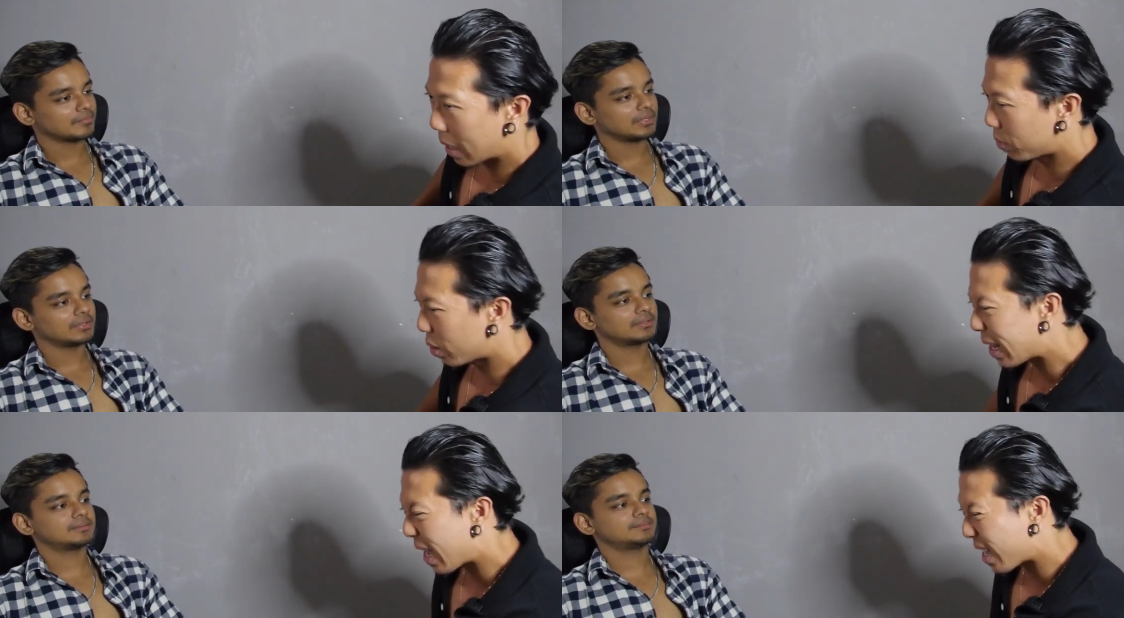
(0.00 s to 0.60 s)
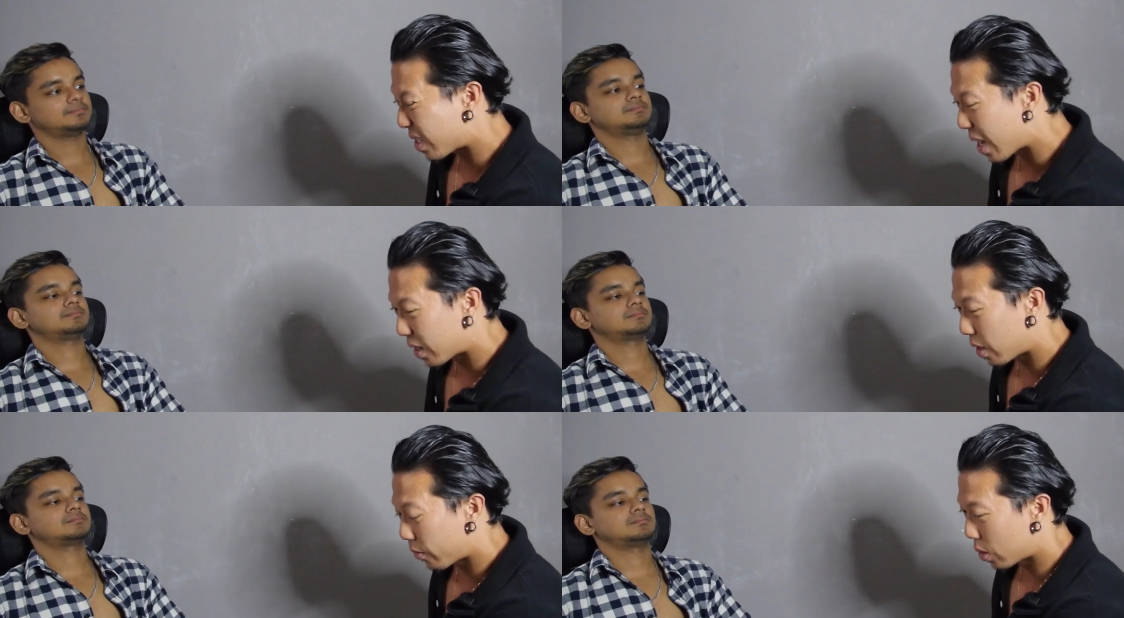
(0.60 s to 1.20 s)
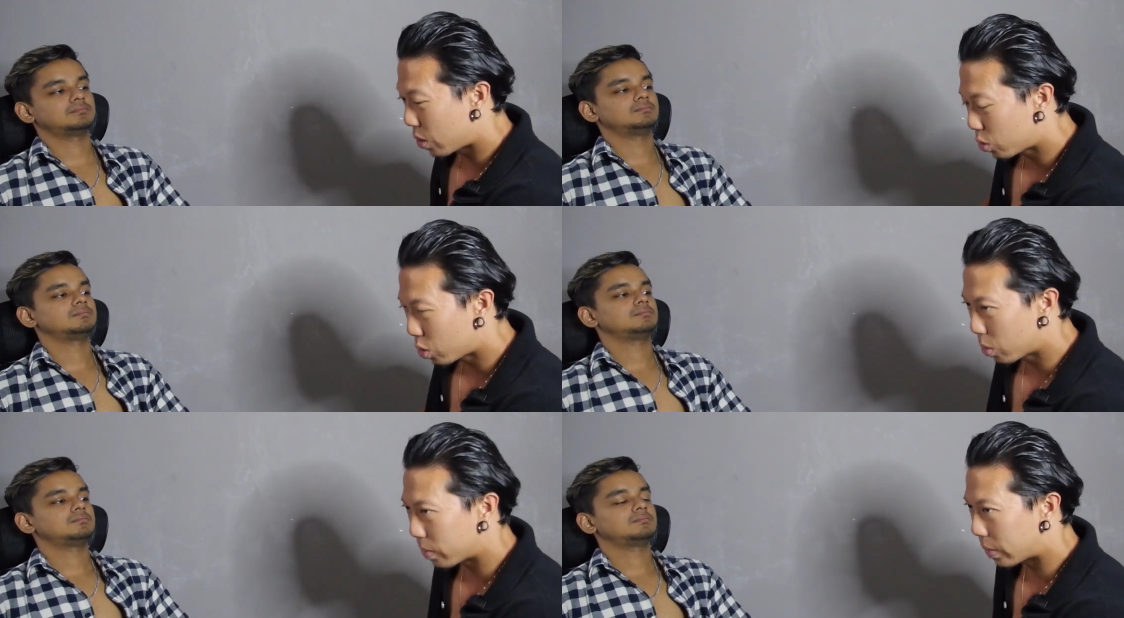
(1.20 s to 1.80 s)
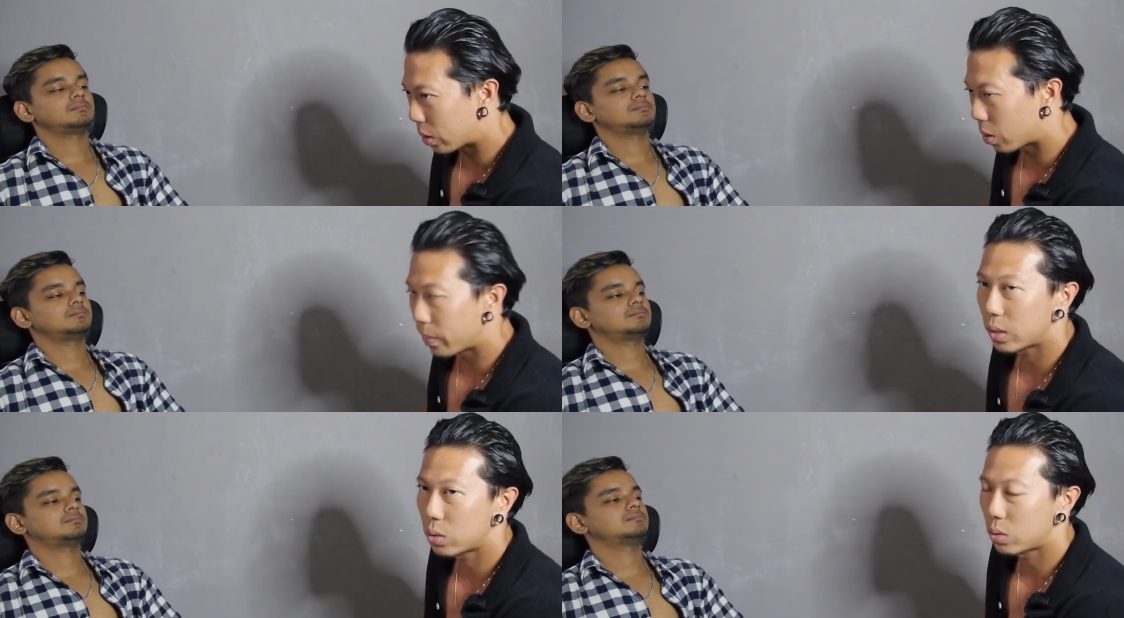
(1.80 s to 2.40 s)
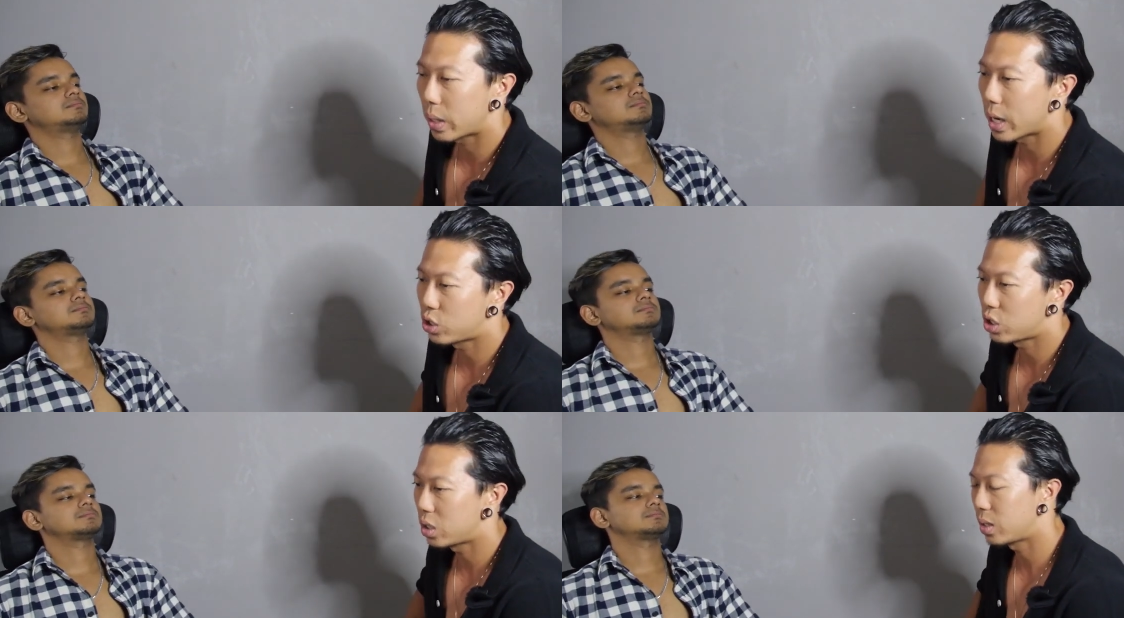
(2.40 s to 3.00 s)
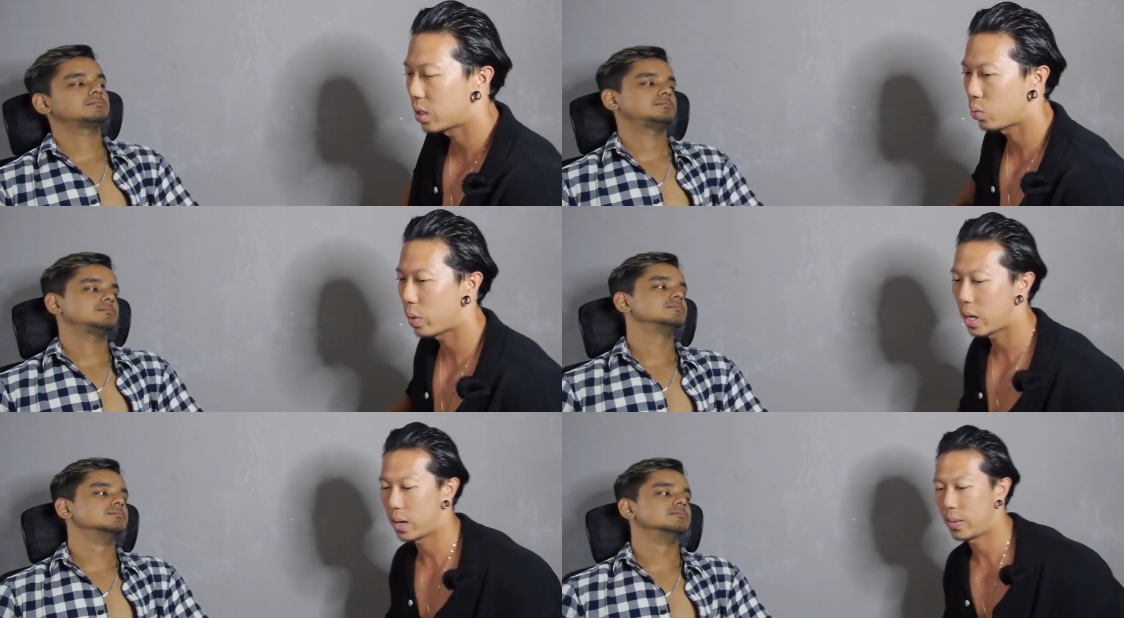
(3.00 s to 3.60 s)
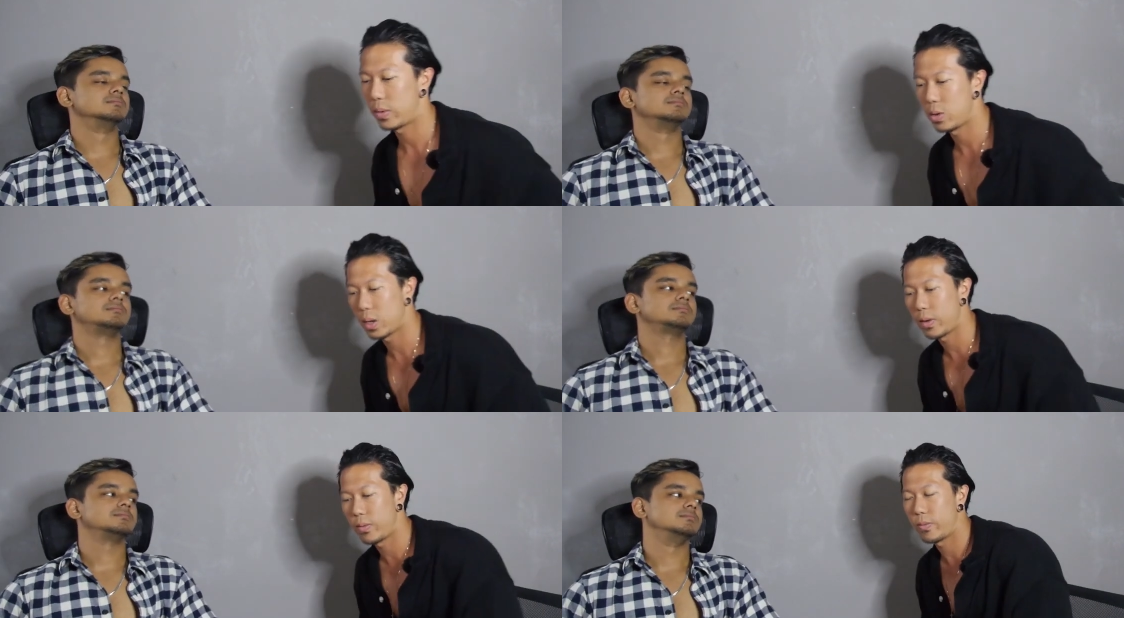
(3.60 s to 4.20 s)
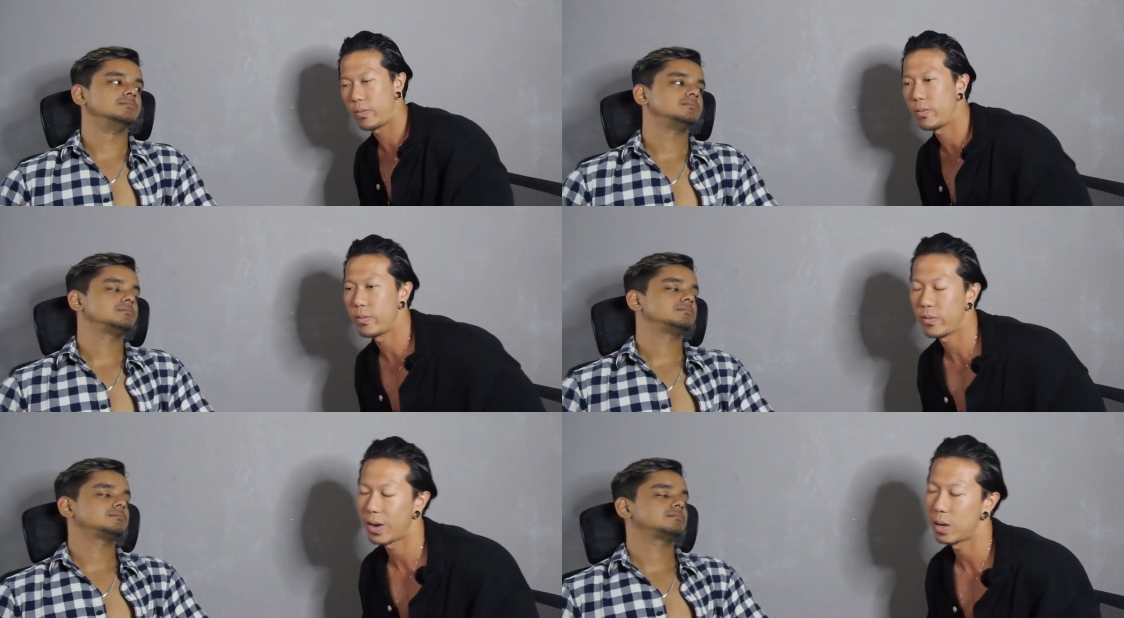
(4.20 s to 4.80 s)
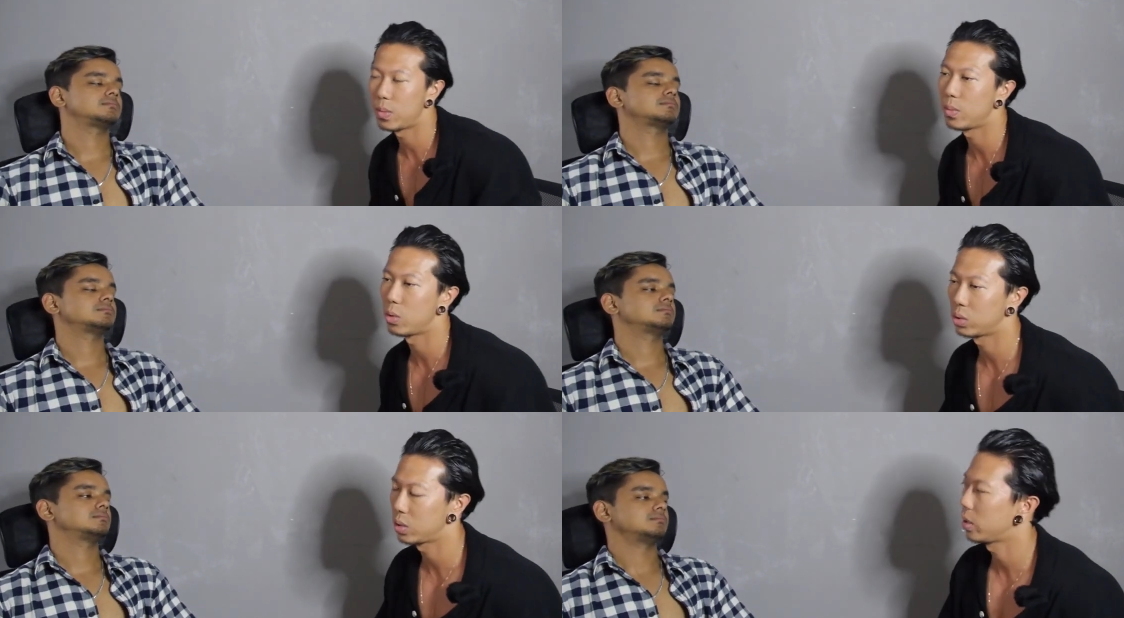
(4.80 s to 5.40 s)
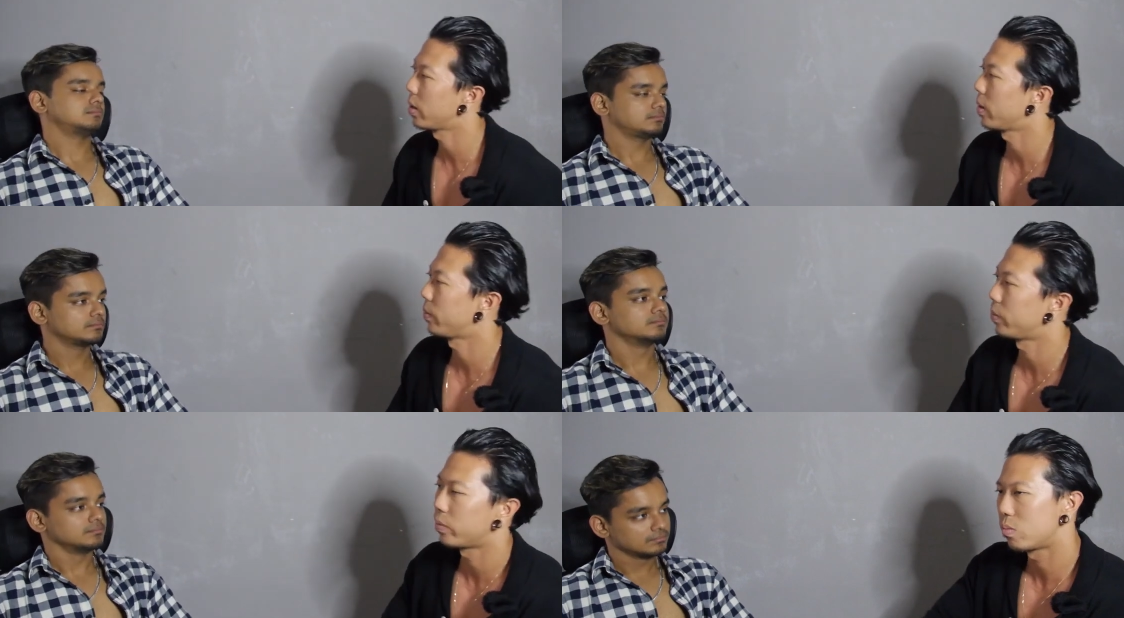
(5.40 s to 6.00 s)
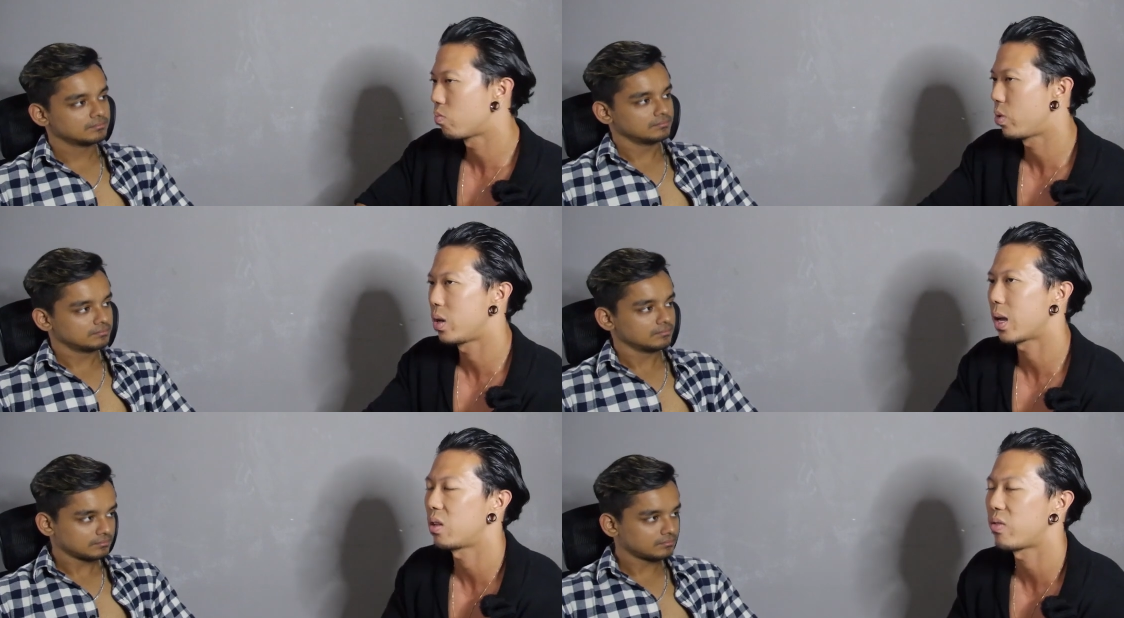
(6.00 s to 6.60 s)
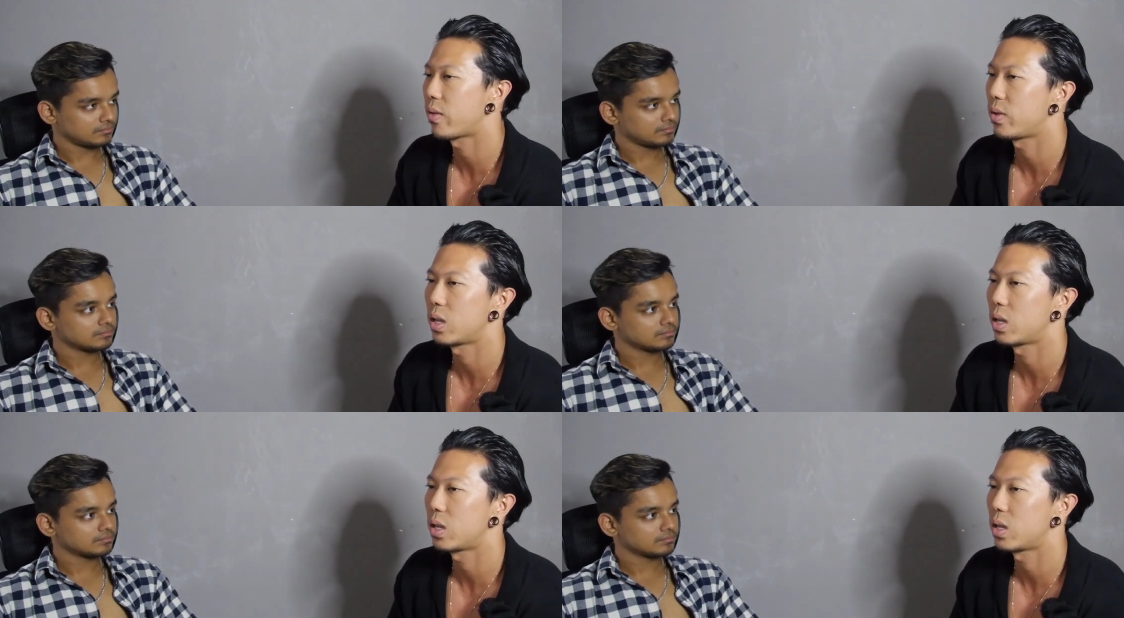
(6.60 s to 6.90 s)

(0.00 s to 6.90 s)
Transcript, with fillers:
Speaker 1: I'm not as active on YouTube compared to IG. That's where you can find me mostly. I'm pretty active every